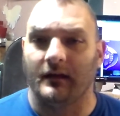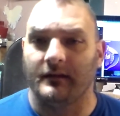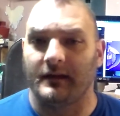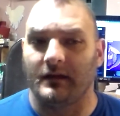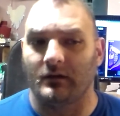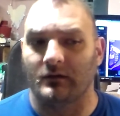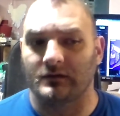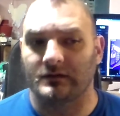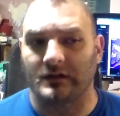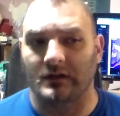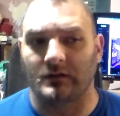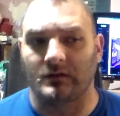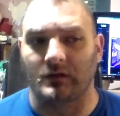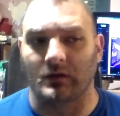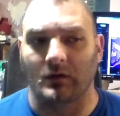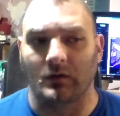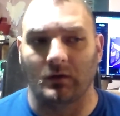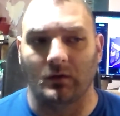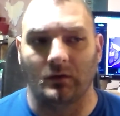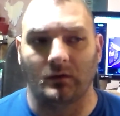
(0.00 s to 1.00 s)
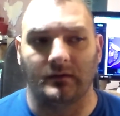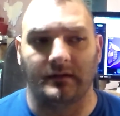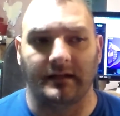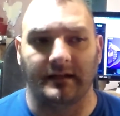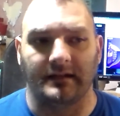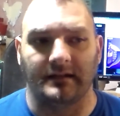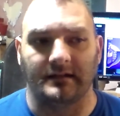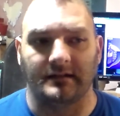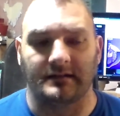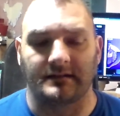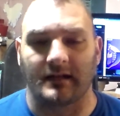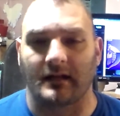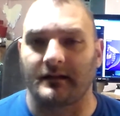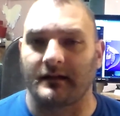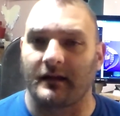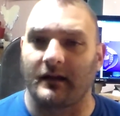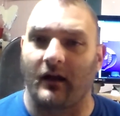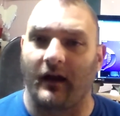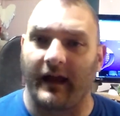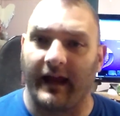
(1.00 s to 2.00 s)
They also do the
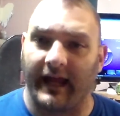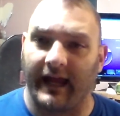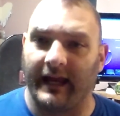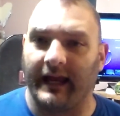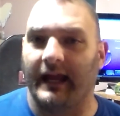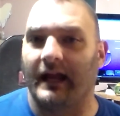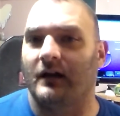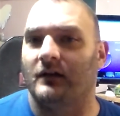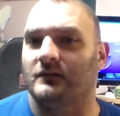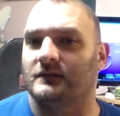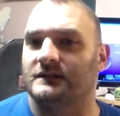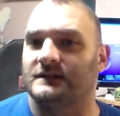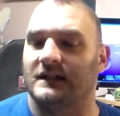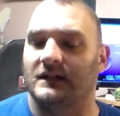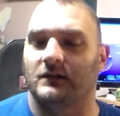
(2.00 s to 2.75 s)
Sunday night hangouts.